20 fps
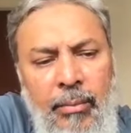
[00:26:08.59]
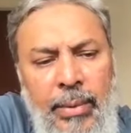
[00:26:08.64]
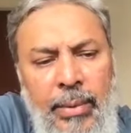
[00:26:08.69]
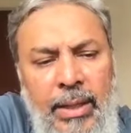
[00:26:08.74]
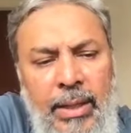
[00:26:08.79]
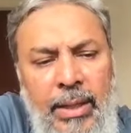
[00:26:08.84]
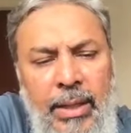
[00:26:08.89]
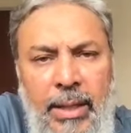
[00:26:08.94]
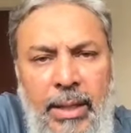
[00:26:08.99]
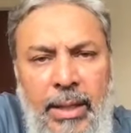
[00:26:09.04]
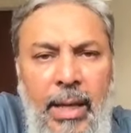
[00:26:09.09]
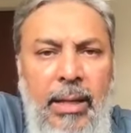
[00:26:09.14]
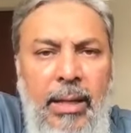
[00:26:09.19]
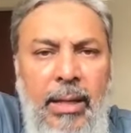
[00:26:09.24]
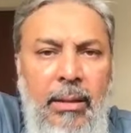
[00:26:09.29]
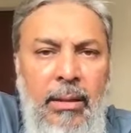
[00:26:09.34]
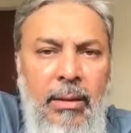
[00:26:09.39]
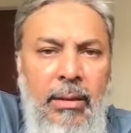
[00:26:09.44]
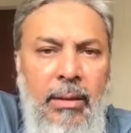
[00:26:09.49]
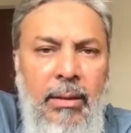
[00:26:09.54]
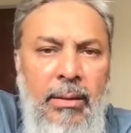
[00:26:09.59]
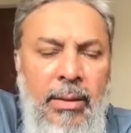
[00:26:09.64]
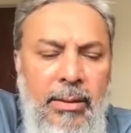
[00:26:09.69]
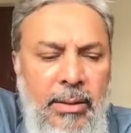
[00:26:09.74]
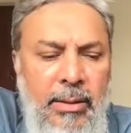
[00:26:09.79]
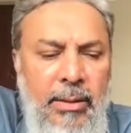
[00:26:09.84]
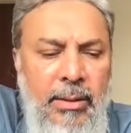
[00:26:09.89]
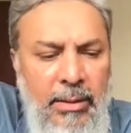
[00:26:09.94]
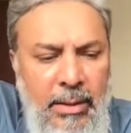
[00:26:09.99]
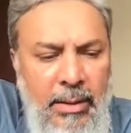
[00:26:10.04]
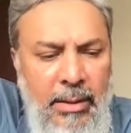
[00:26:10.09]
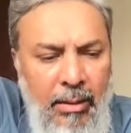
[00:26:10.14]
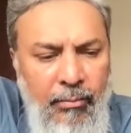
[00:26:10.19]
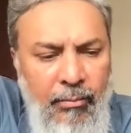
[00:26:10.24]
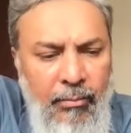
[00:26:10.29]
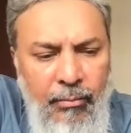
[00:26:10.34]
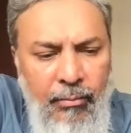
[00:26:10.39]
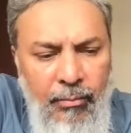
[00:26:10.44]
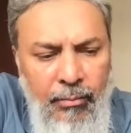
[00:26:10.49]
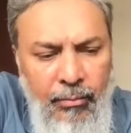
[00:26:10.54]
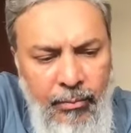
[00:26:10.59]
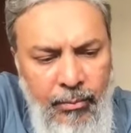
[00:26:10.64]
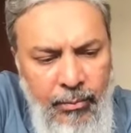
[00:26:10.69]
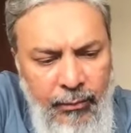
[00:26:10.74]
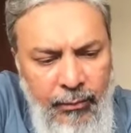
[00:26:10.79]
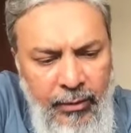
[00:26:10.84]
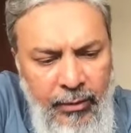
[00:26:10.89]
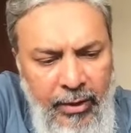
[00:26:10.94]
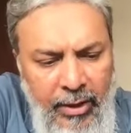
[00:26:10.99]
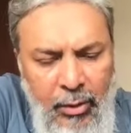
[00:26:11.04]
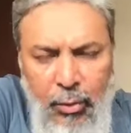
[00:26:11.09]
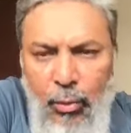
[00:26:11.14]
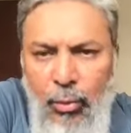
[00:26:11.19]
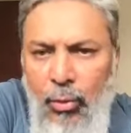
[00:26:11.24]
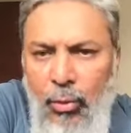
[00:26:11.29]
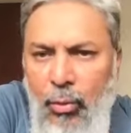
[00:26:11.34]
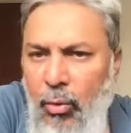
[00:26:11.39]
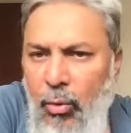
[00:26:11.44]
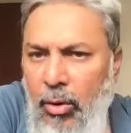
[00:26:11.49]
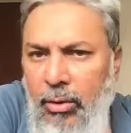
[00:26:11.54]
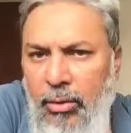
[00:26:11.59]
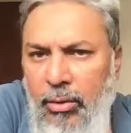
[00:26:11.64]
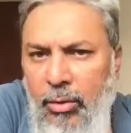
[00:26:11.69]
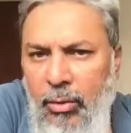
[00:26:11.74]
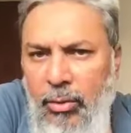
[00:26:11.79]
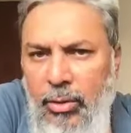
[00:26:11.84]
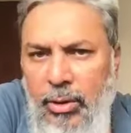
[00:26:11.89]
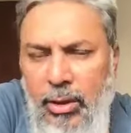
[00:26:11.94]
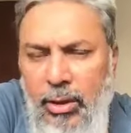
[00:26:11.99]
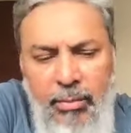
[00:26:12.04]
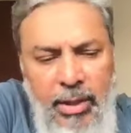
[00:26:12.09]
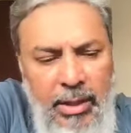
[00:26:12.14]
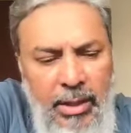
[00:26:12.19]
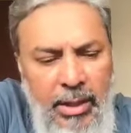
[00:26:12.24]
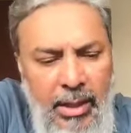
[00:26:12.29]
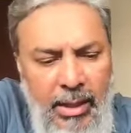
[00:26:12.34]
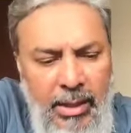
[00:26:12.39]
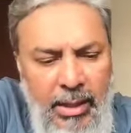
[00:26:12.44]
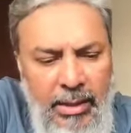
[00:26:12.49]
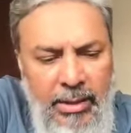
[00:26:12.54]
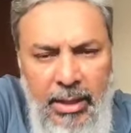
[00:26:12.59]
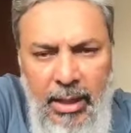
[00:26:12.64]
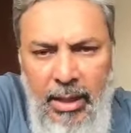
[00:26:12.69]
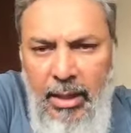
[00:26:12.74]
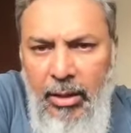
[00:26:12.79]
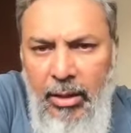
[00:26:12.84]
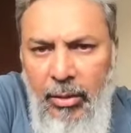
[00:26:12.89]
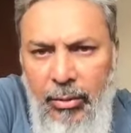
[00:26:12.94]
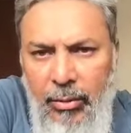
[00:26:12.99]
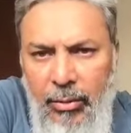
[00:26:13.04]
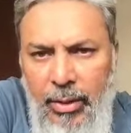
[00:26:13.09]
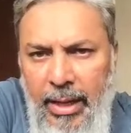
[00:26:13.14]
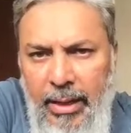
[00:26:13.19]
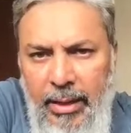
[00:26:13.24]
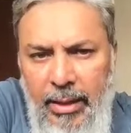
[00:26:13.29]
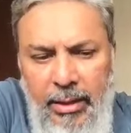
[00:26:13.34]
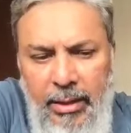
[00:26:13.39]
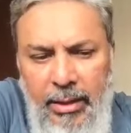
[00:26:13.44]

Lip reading: But again, this is some fake guru on social media that's telling you that.